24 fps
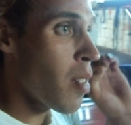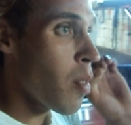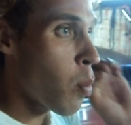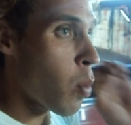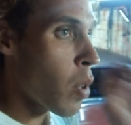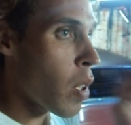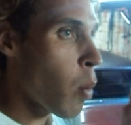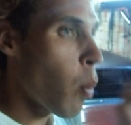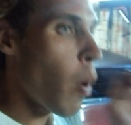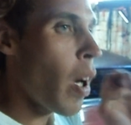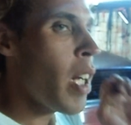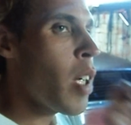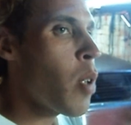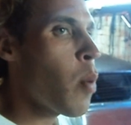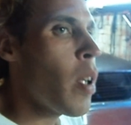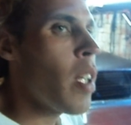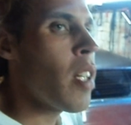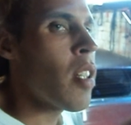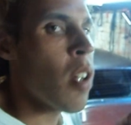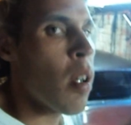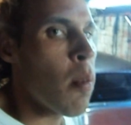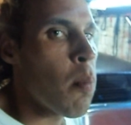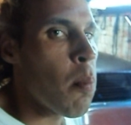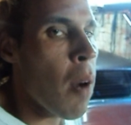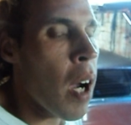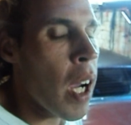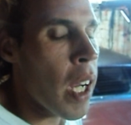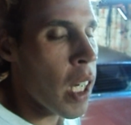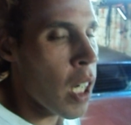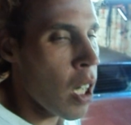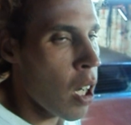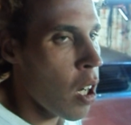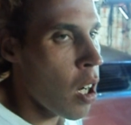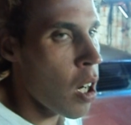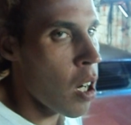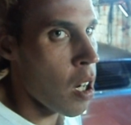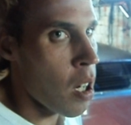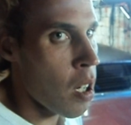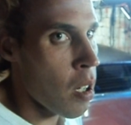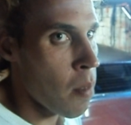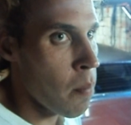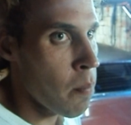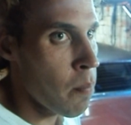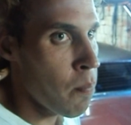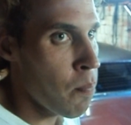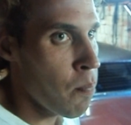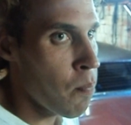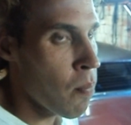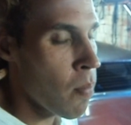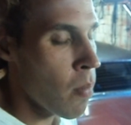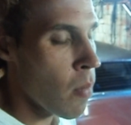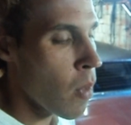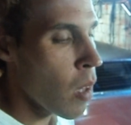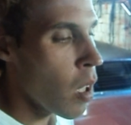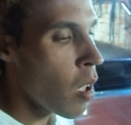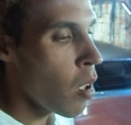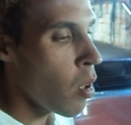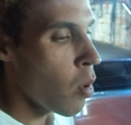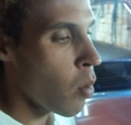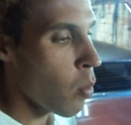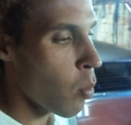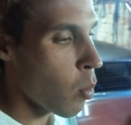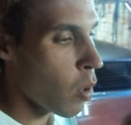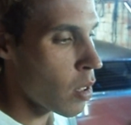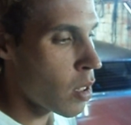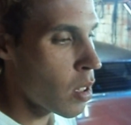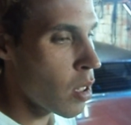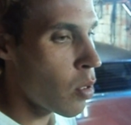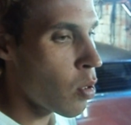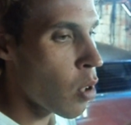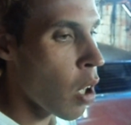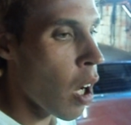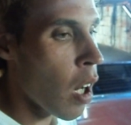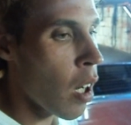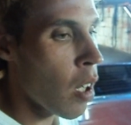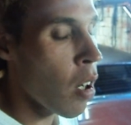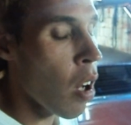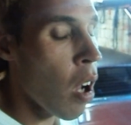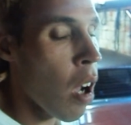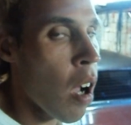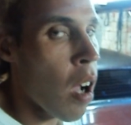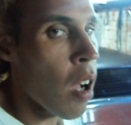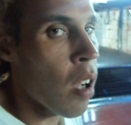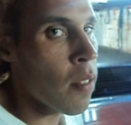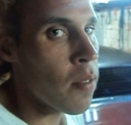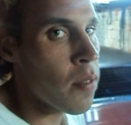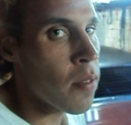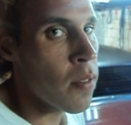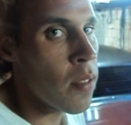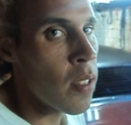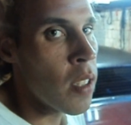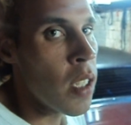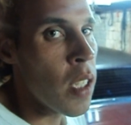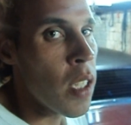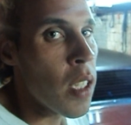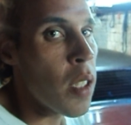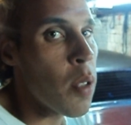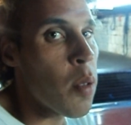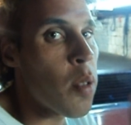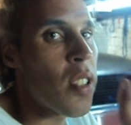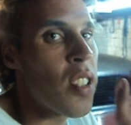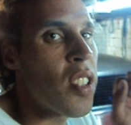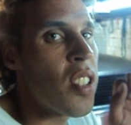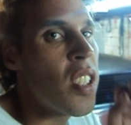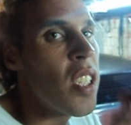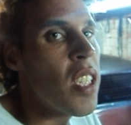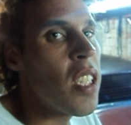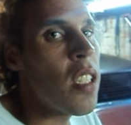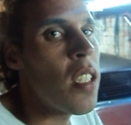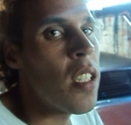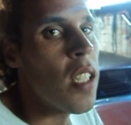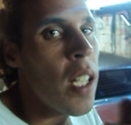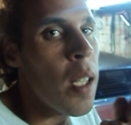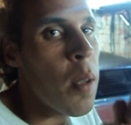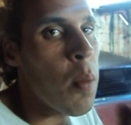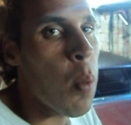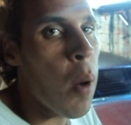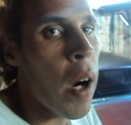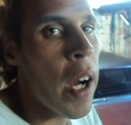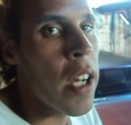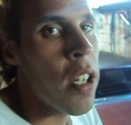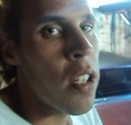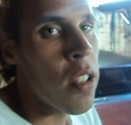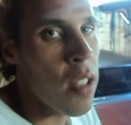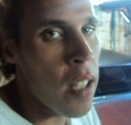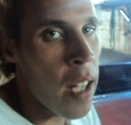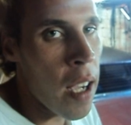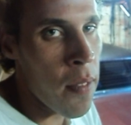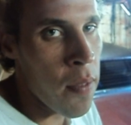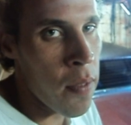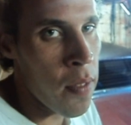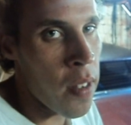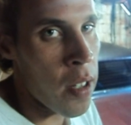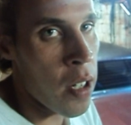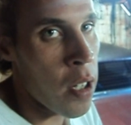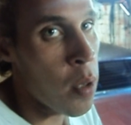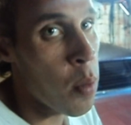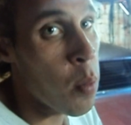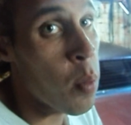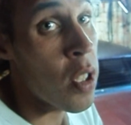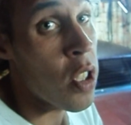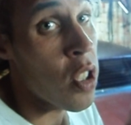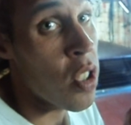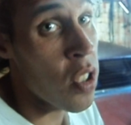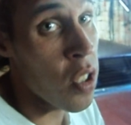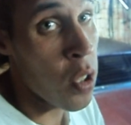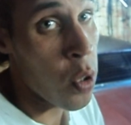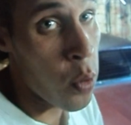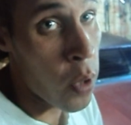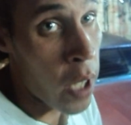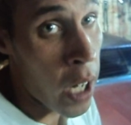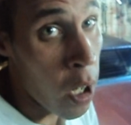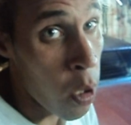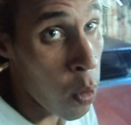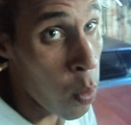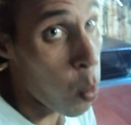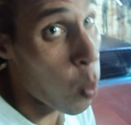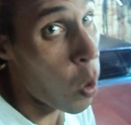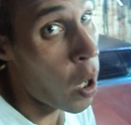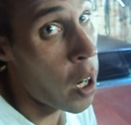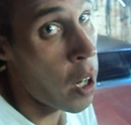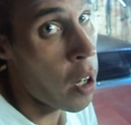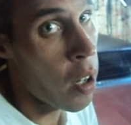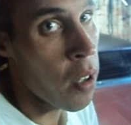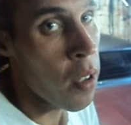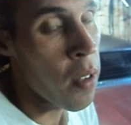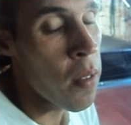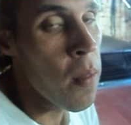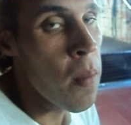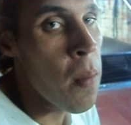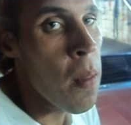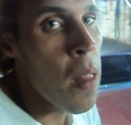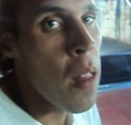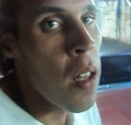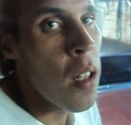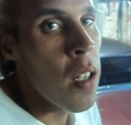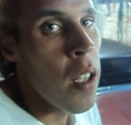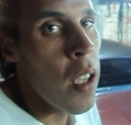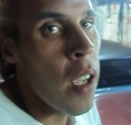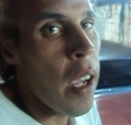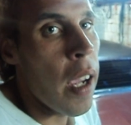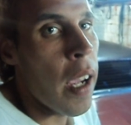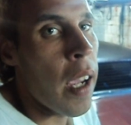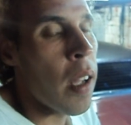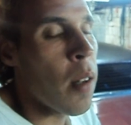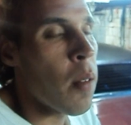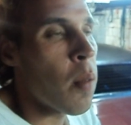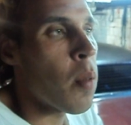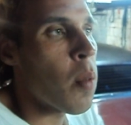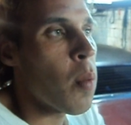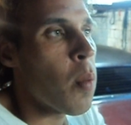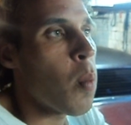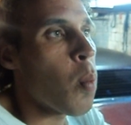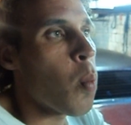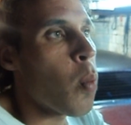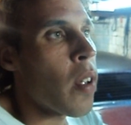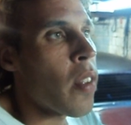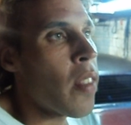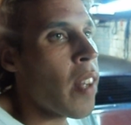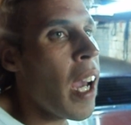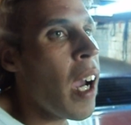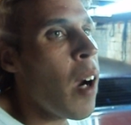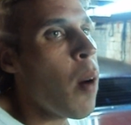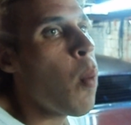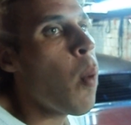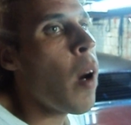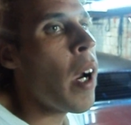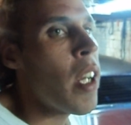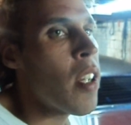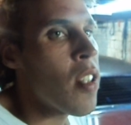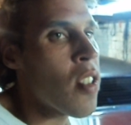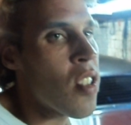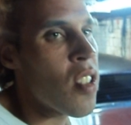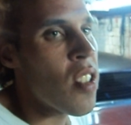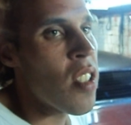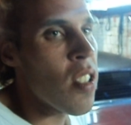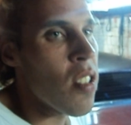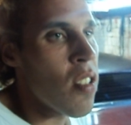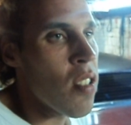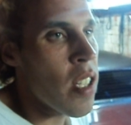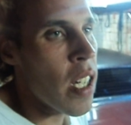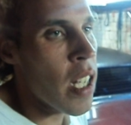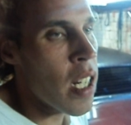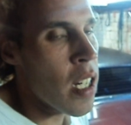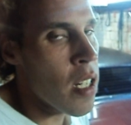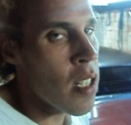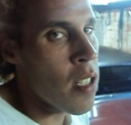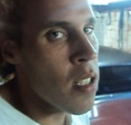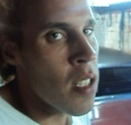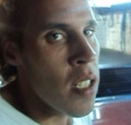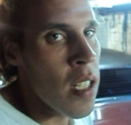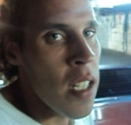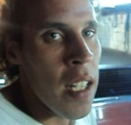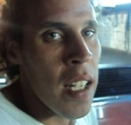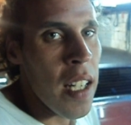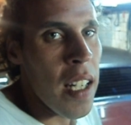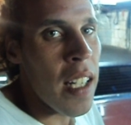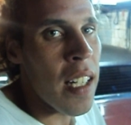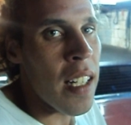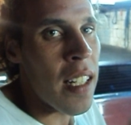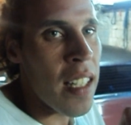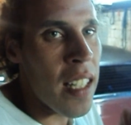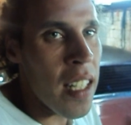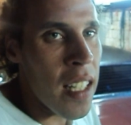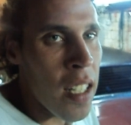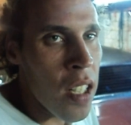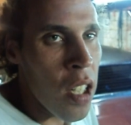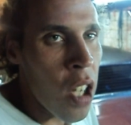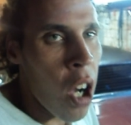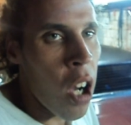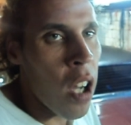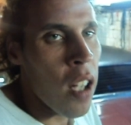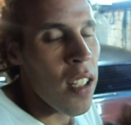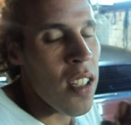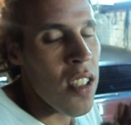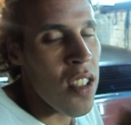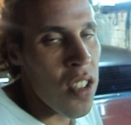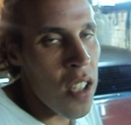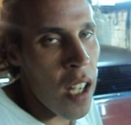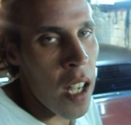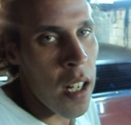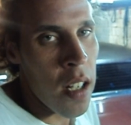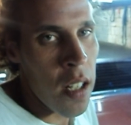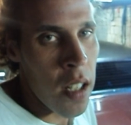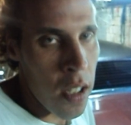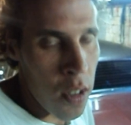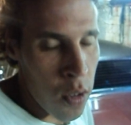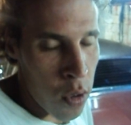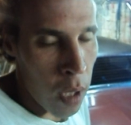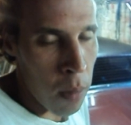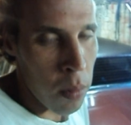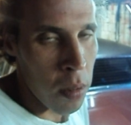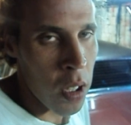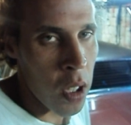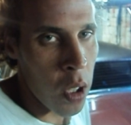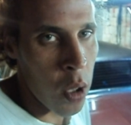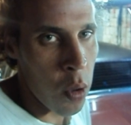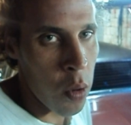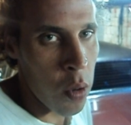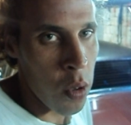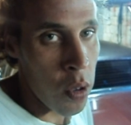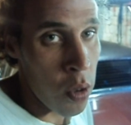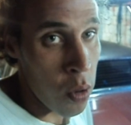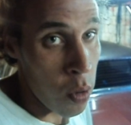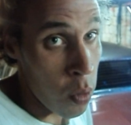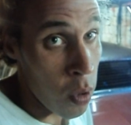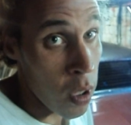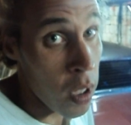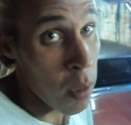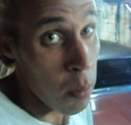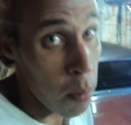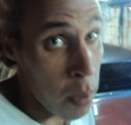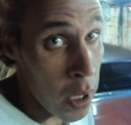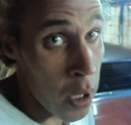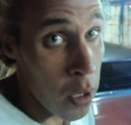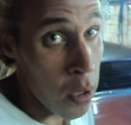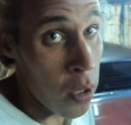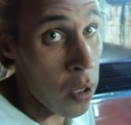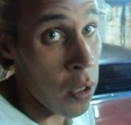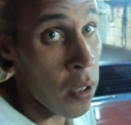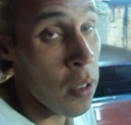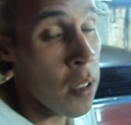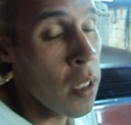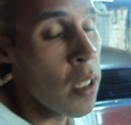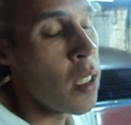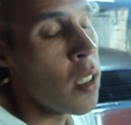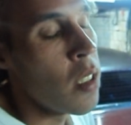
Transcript: when the wire went on my car, once it rotted off, there was still a wire left there, which is a ground wire. And with that wire still there, it did not send a trouble code to the computer.